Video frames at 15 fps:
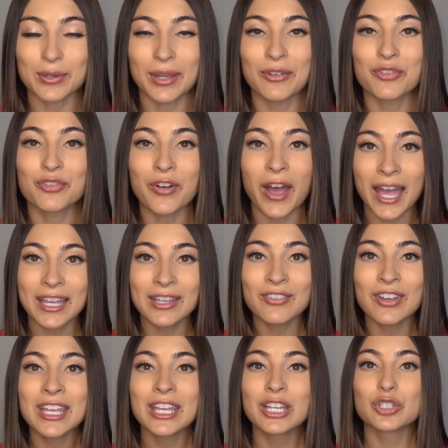So I have 5
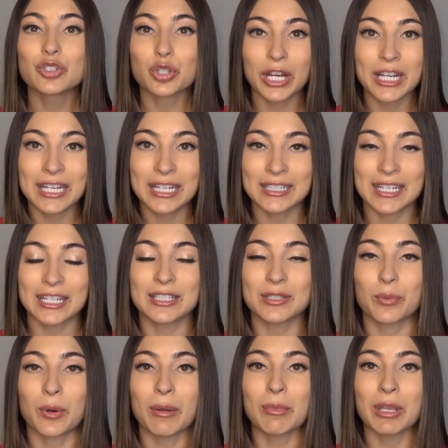training
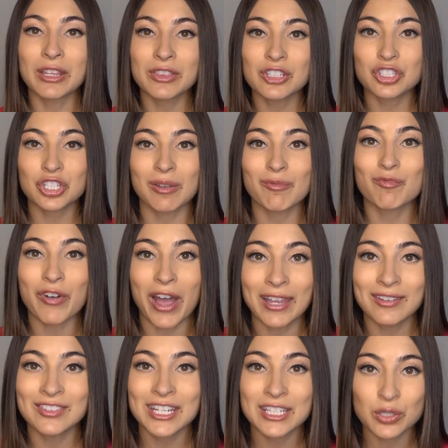days where I'm in the gym
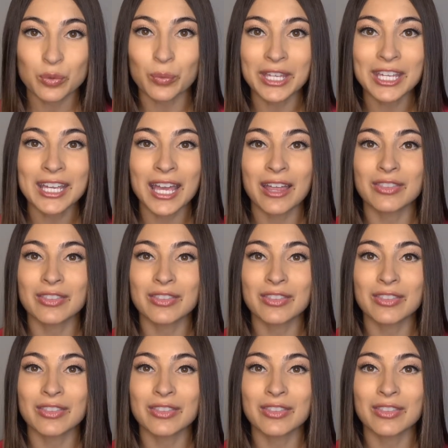5 days a week,